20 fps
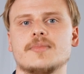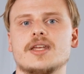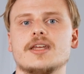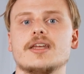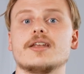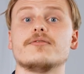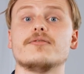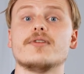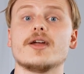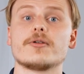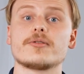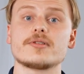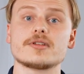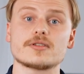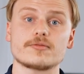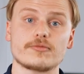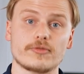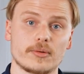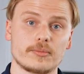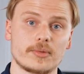It varies
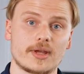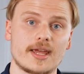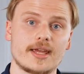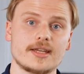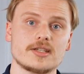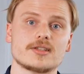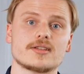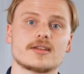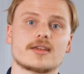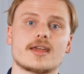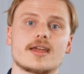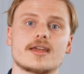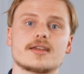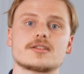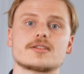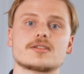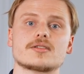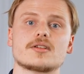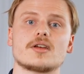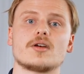from case to
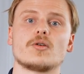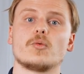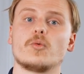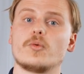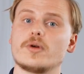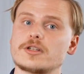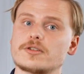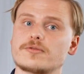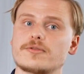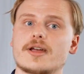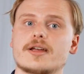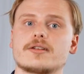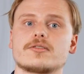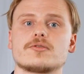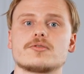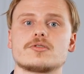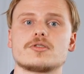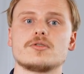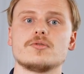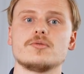case which
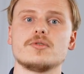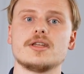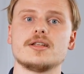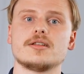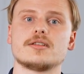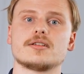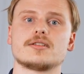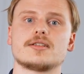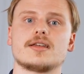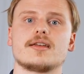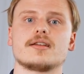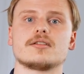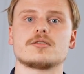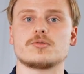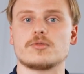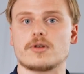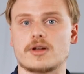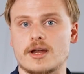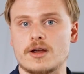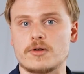factors you need to take
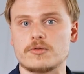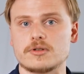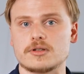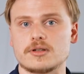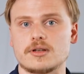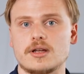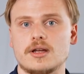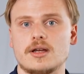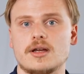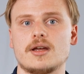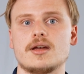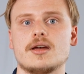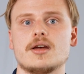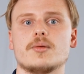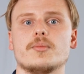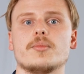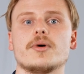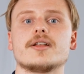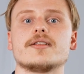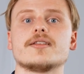into account,
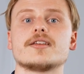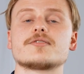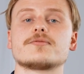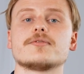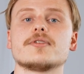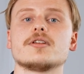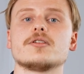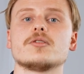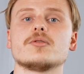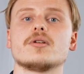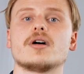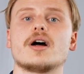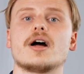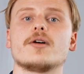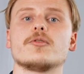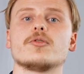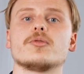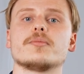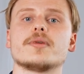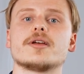but in this video I
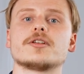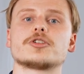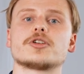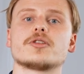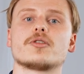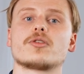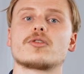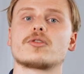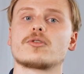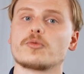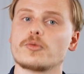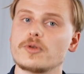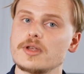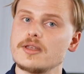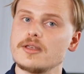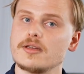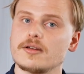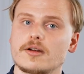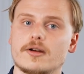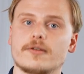will mention
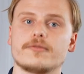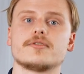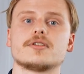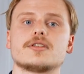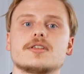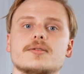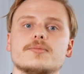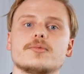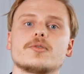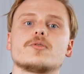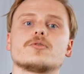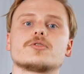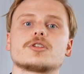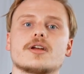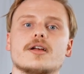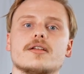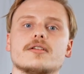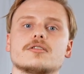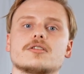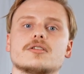3 of the typical
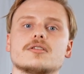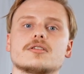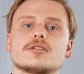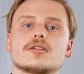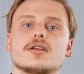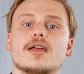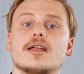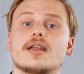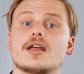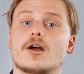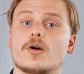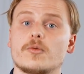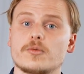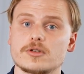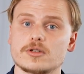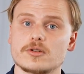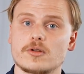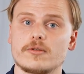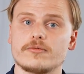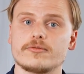challenges and how we
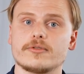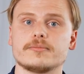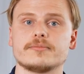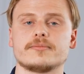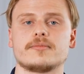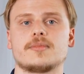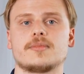solve them.